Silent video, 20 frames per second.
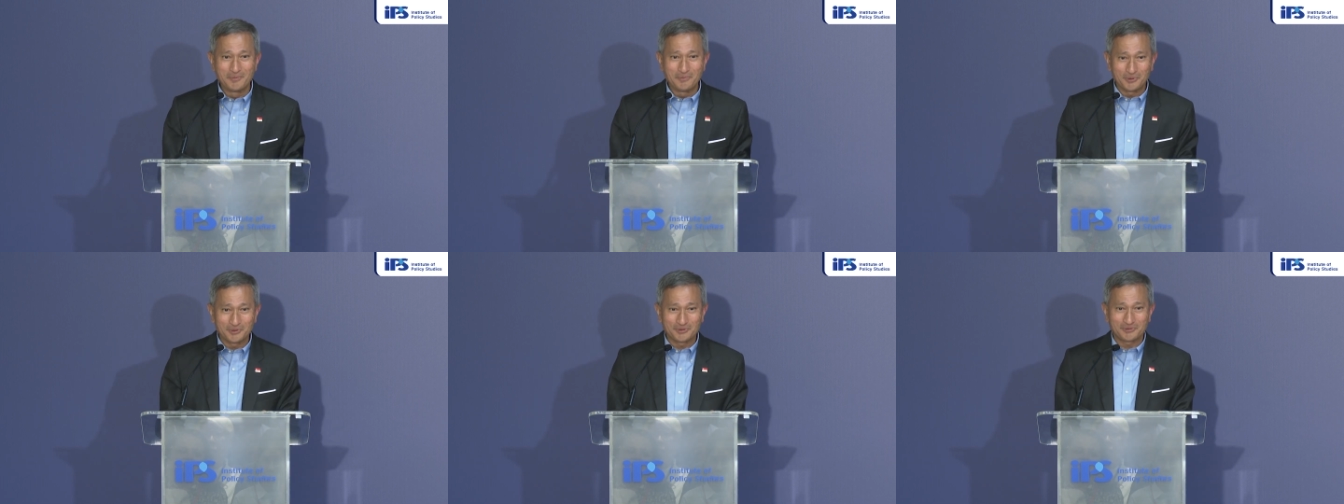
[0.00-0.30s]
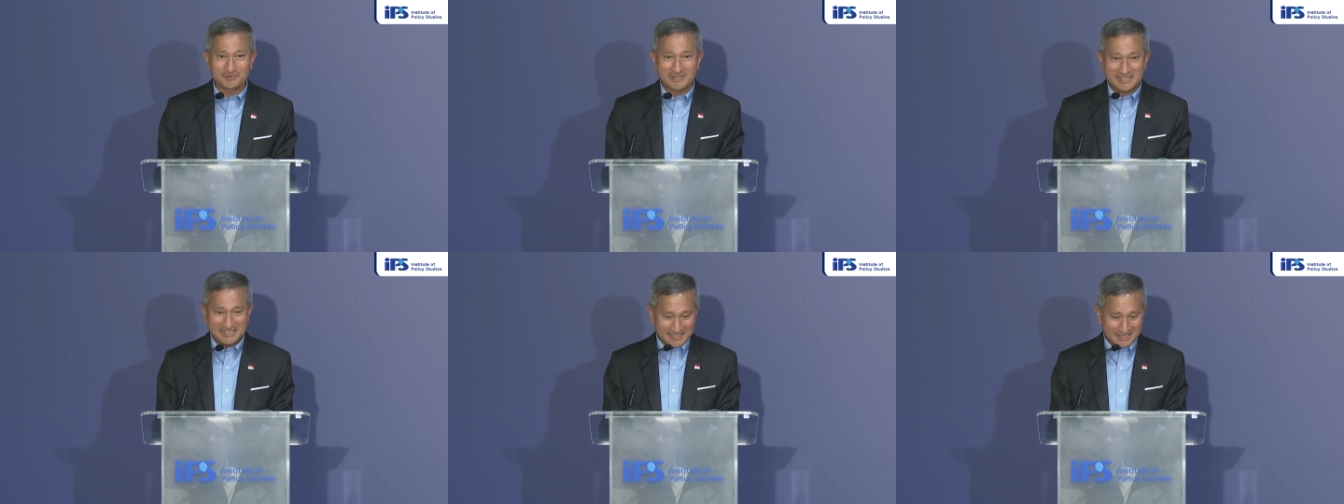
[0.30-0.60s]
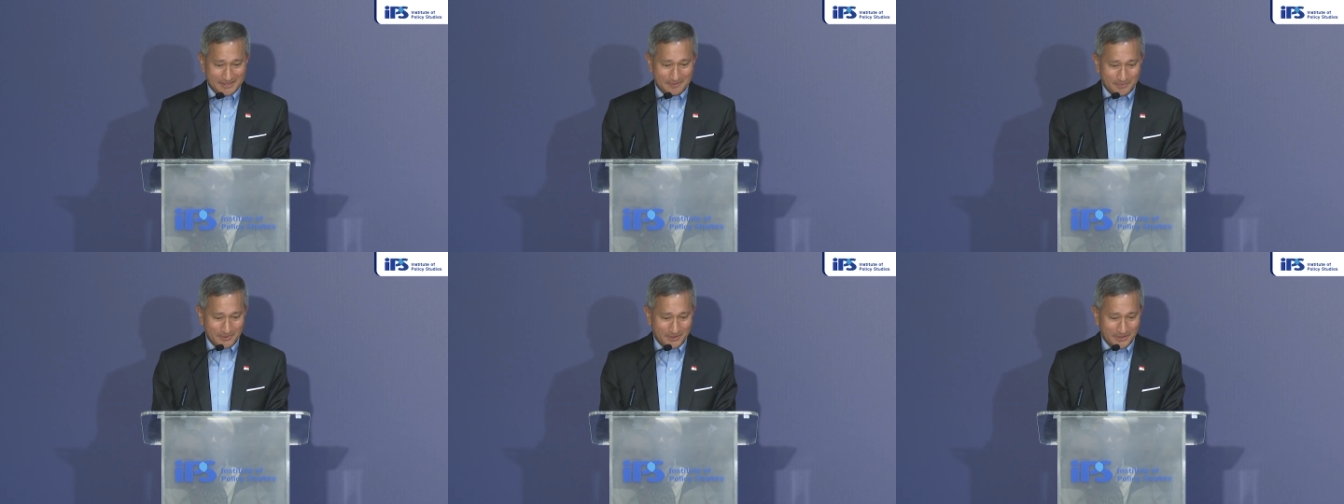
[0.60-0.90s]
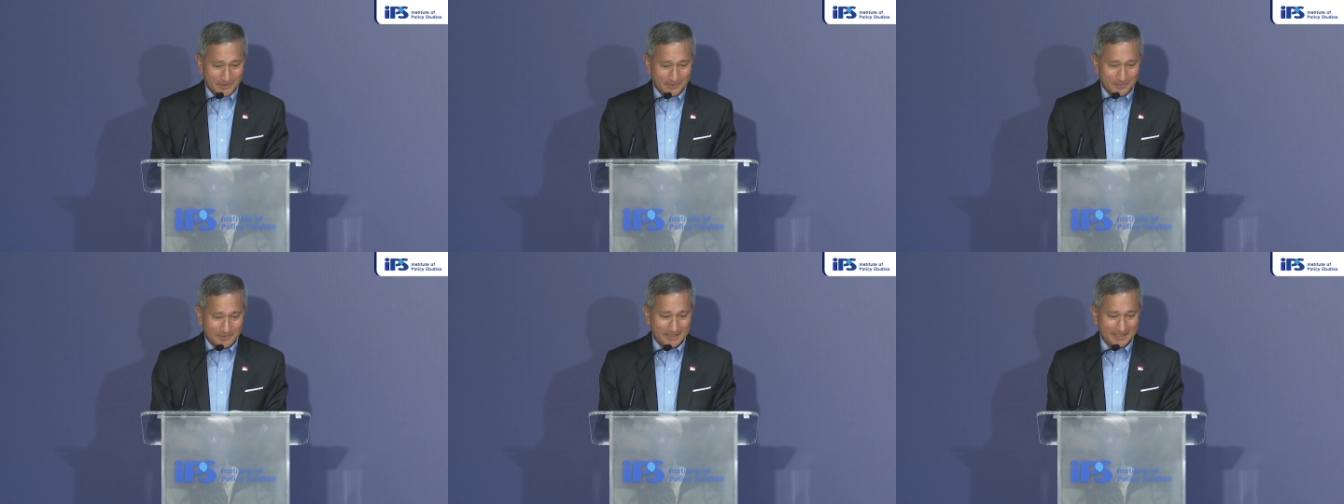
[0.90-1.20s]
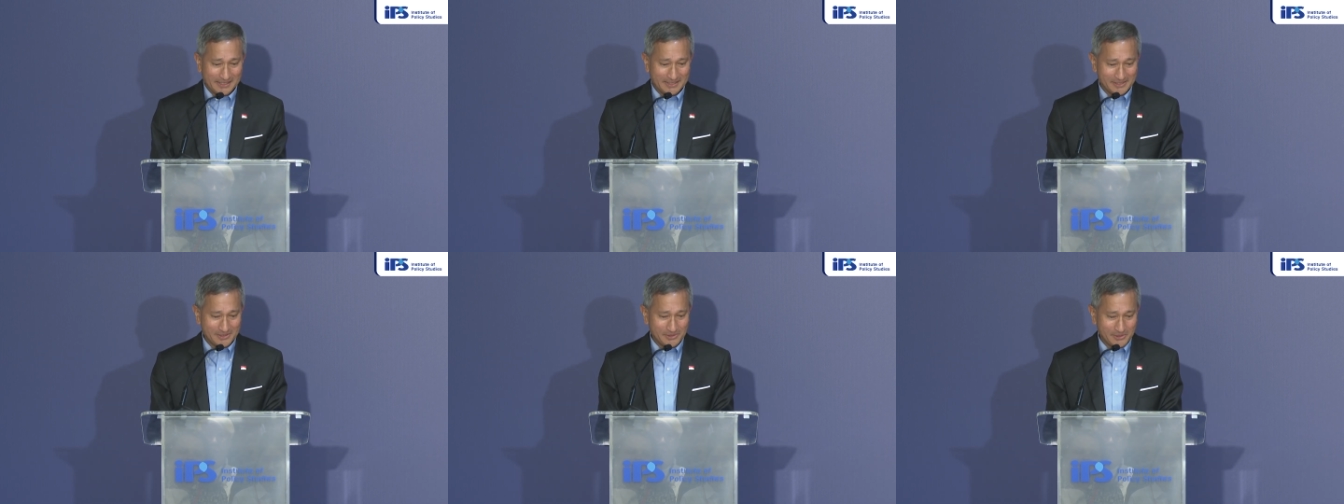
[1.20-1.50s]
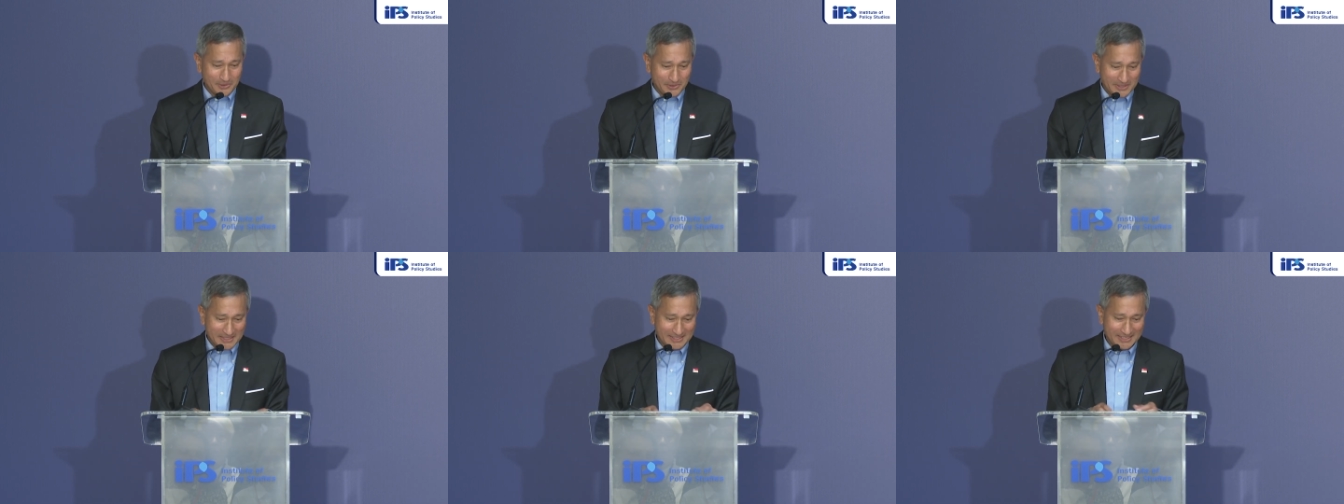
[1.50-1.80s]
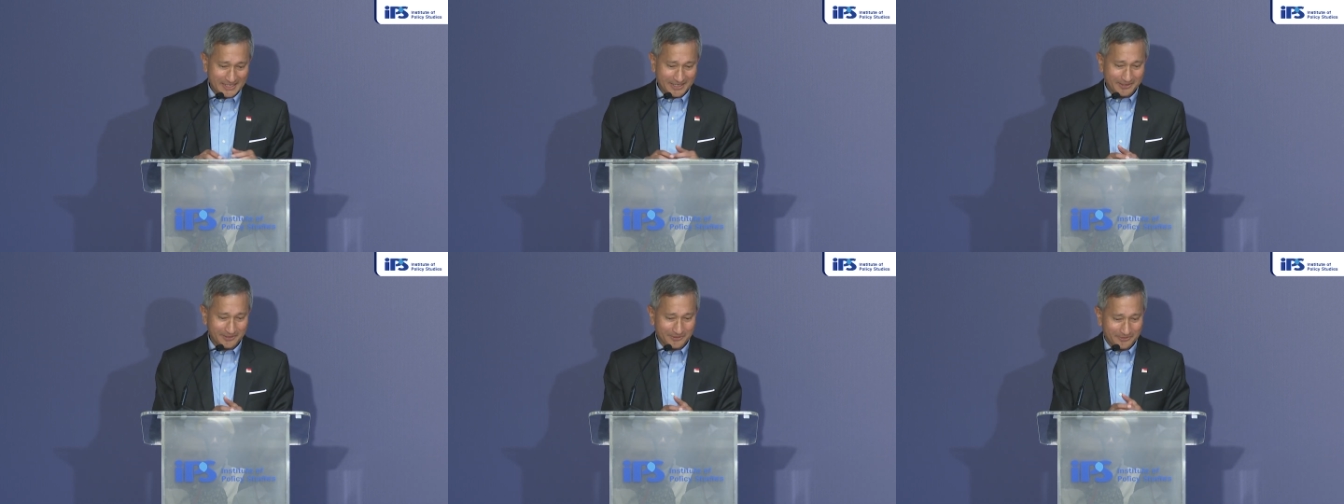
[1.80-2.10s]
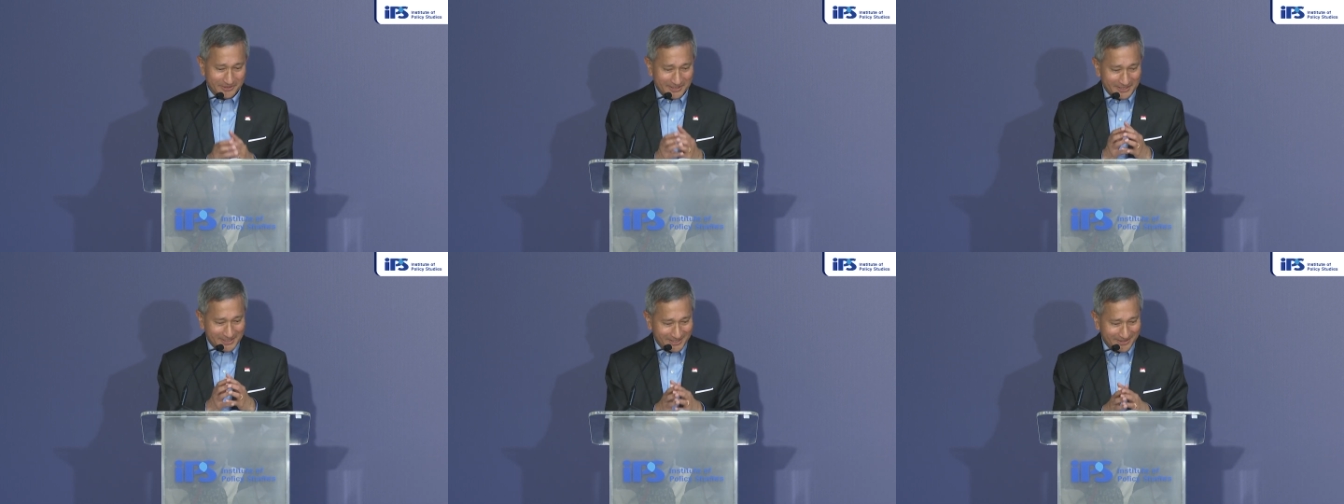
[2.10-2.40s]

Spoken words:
most recent appointment as a UN Secretary